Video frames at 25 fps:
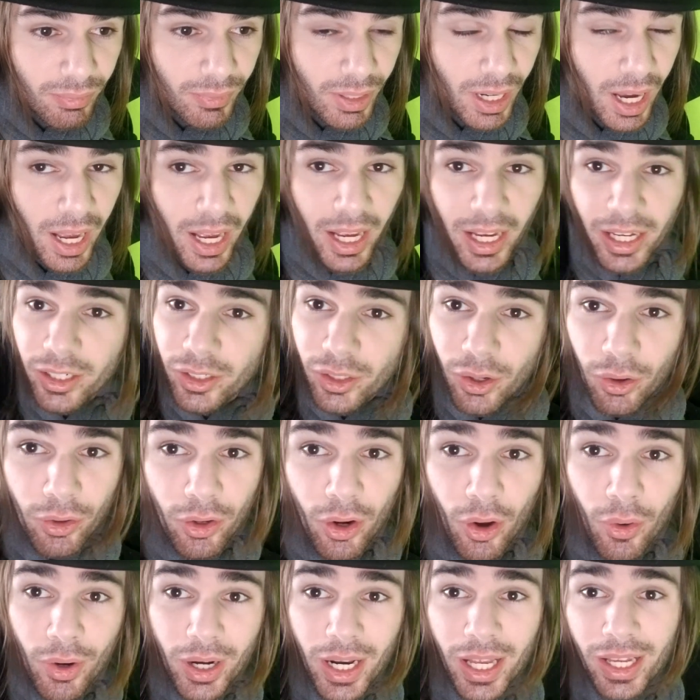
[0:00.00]
I
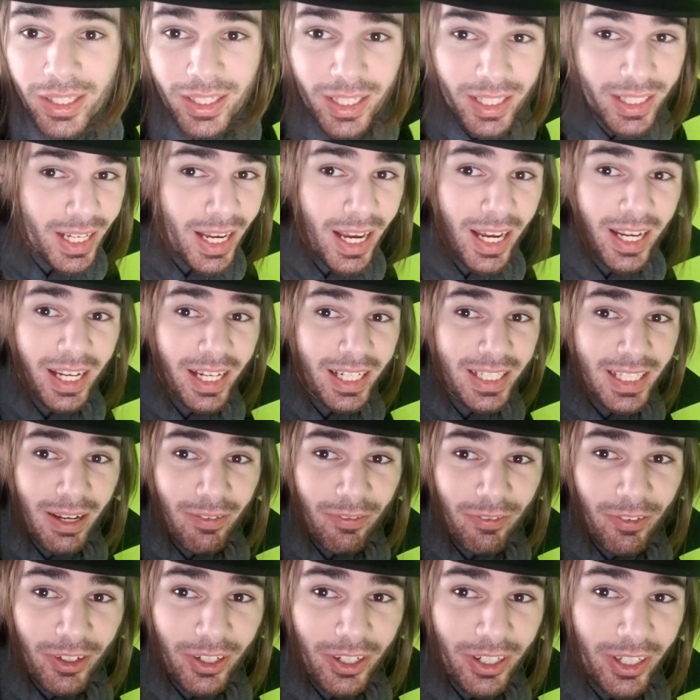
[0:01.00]
don't know what else to say,
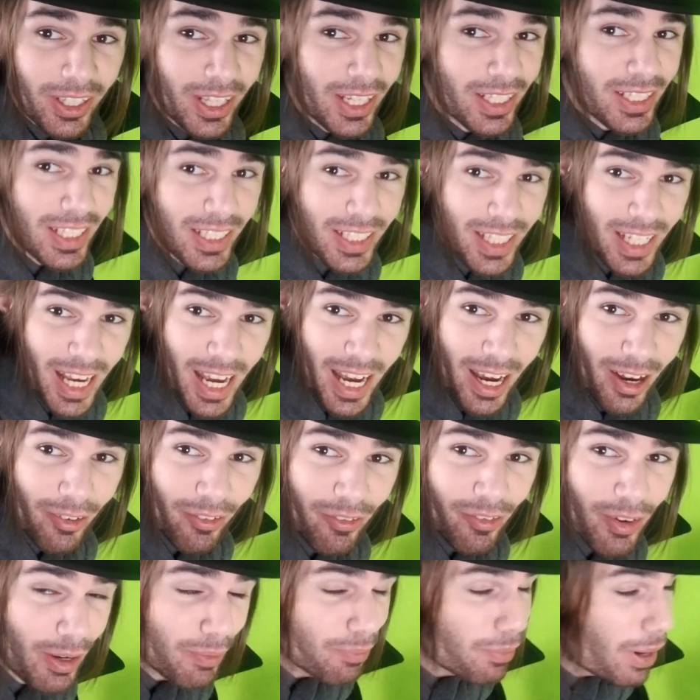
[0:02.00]
except for this is the
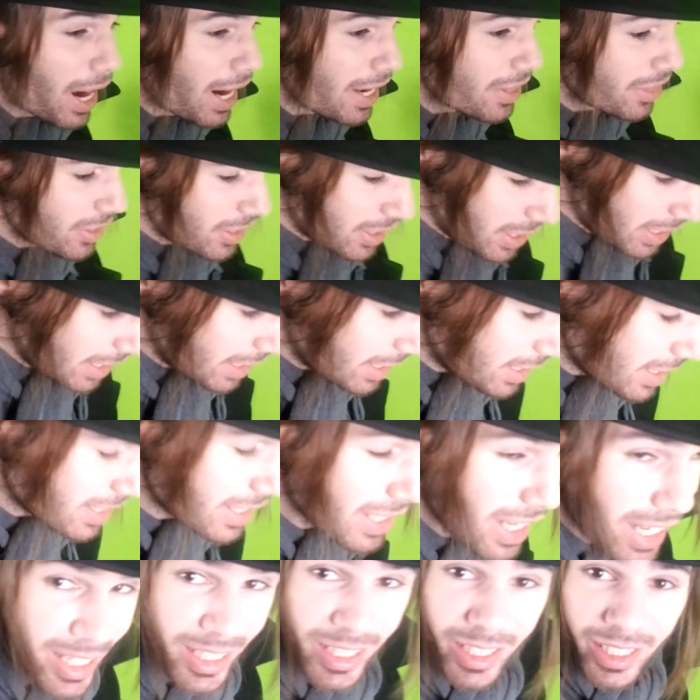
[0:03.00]
outfit behind the
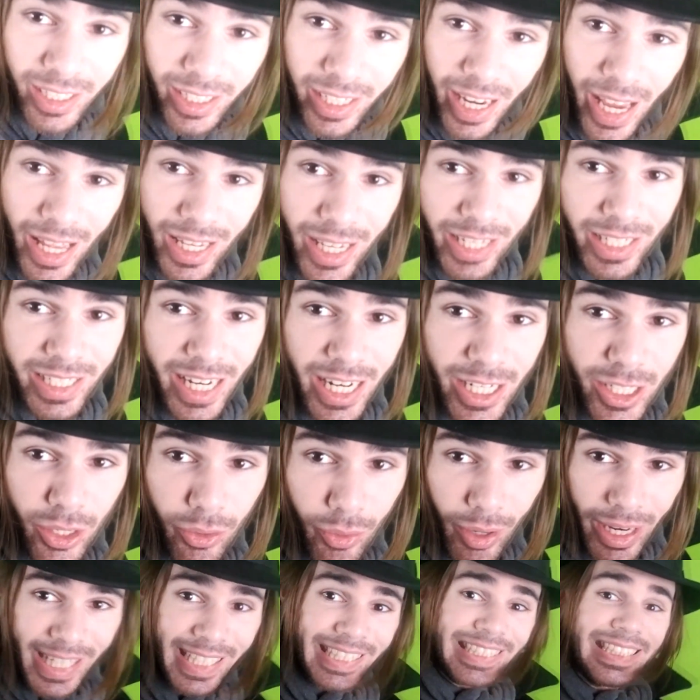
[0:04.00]
scenes, and yeah, let's get
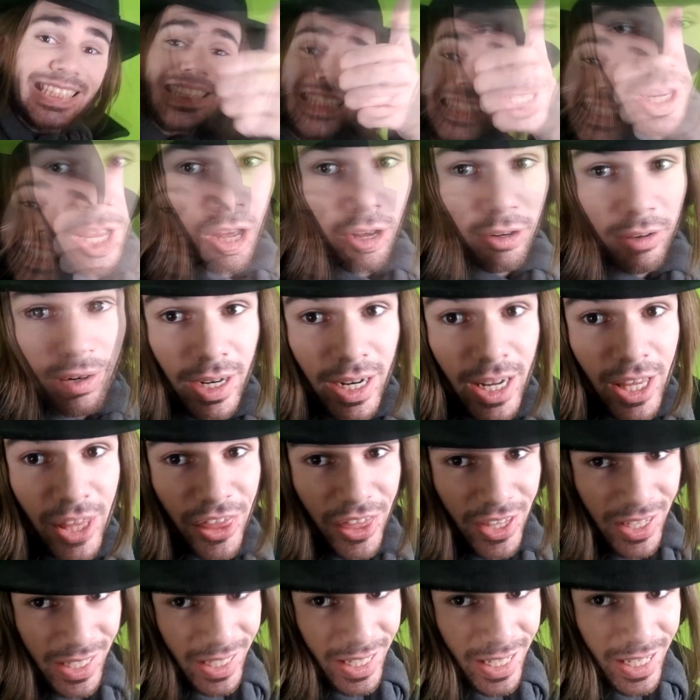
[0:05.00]
to it. All right, I
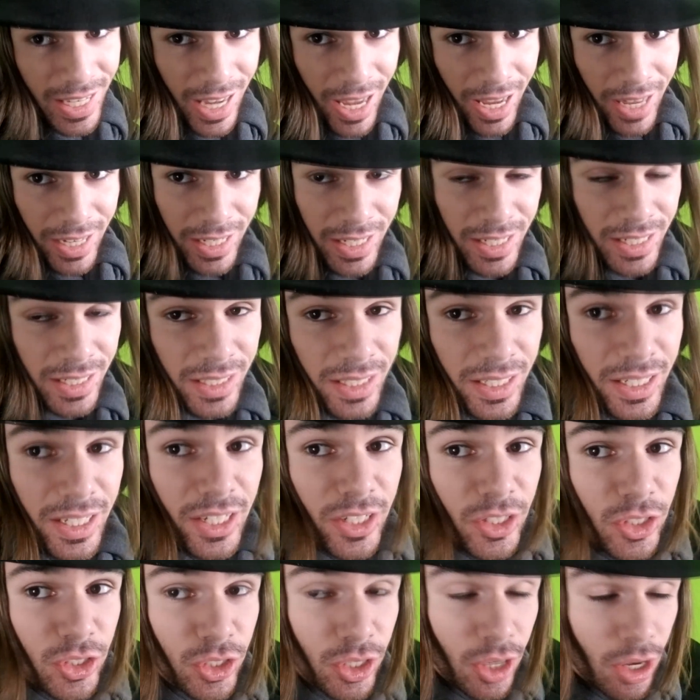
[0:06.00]
think I got it.
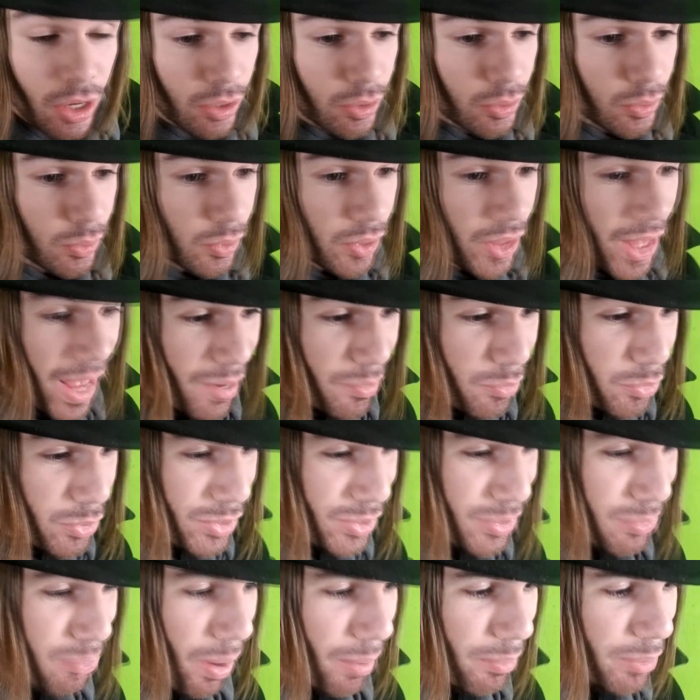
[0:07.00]
So that
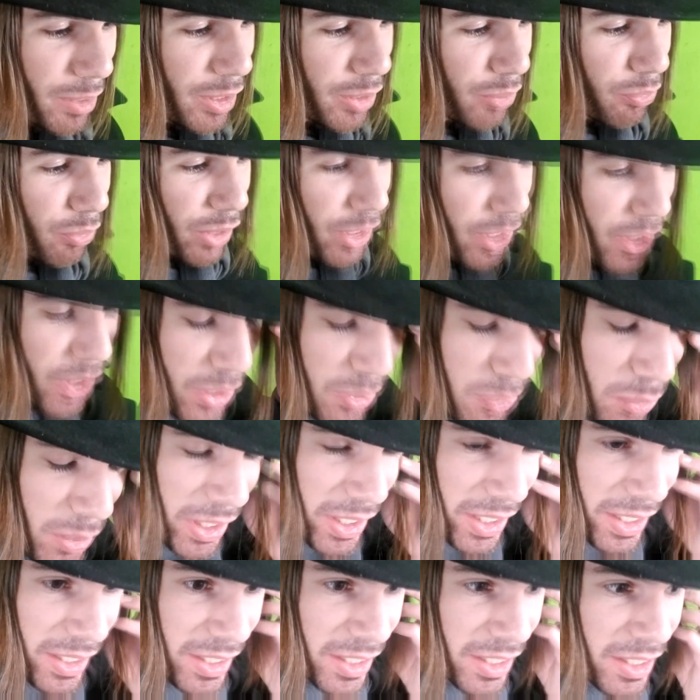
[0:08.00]
was probably one of the
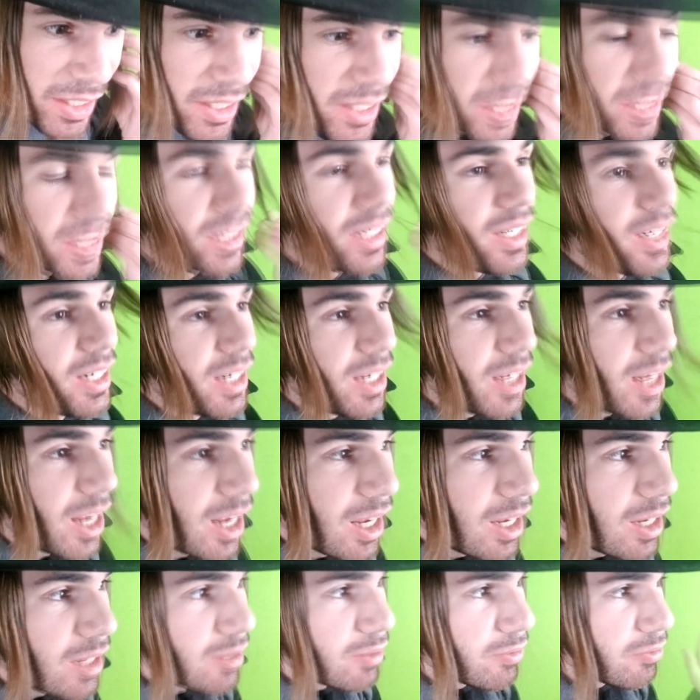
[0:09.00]
weirder
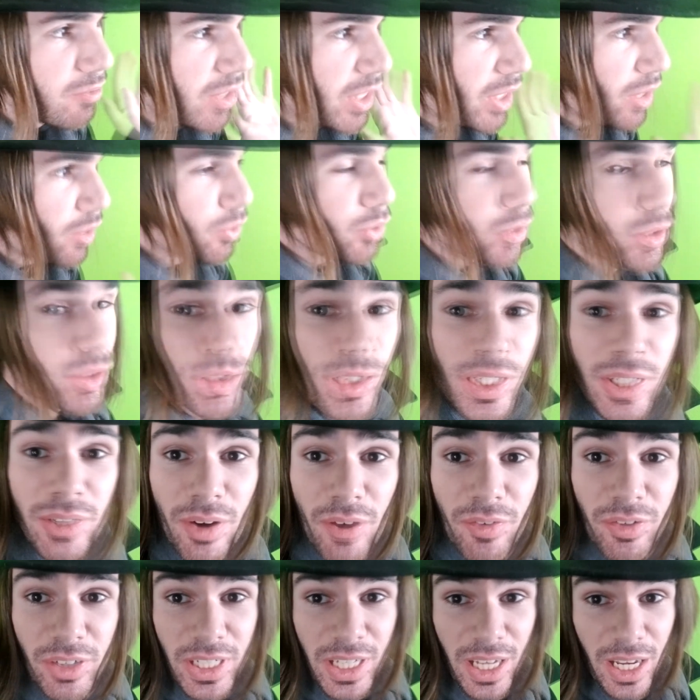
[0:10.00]
video shoots I've
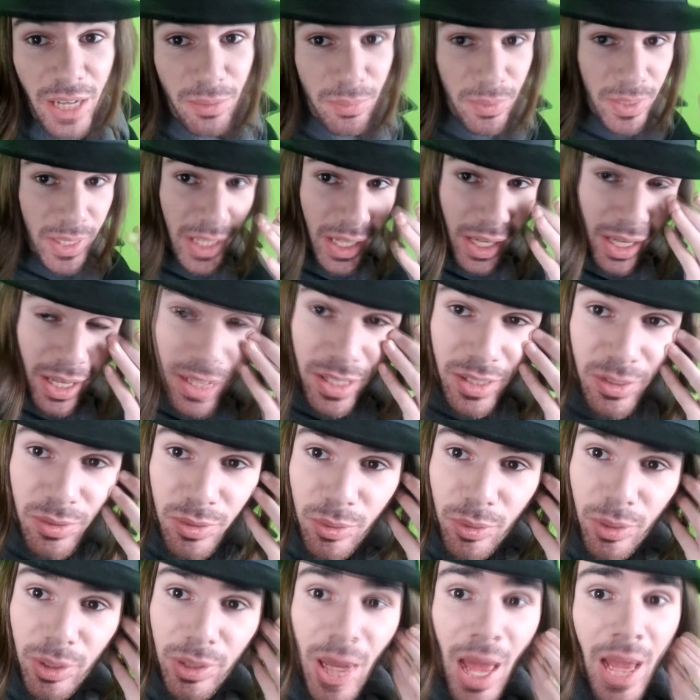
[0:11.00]
ever done,
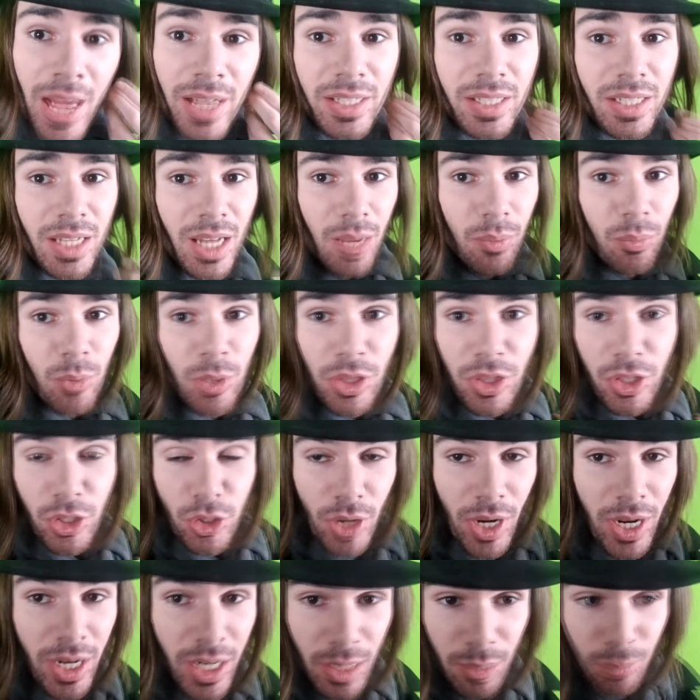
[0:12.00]
because last time with the
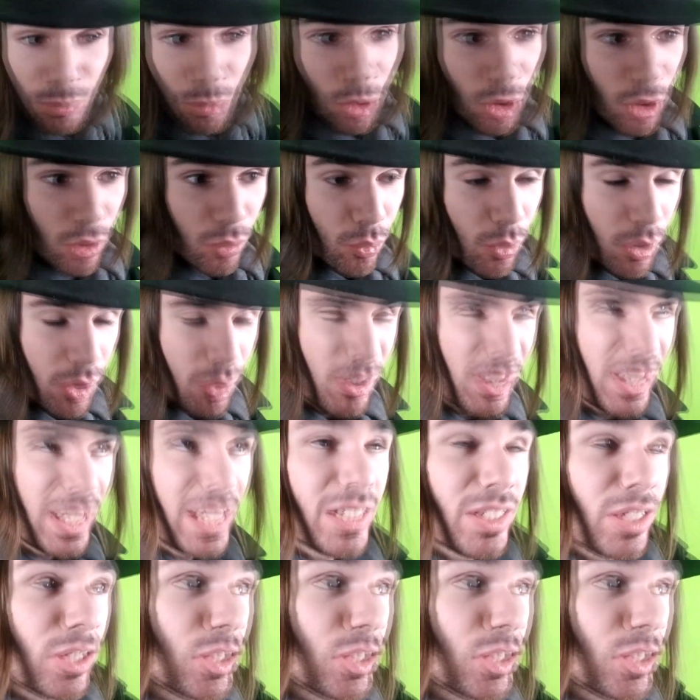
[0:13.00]
Dragonborn one, well, at least in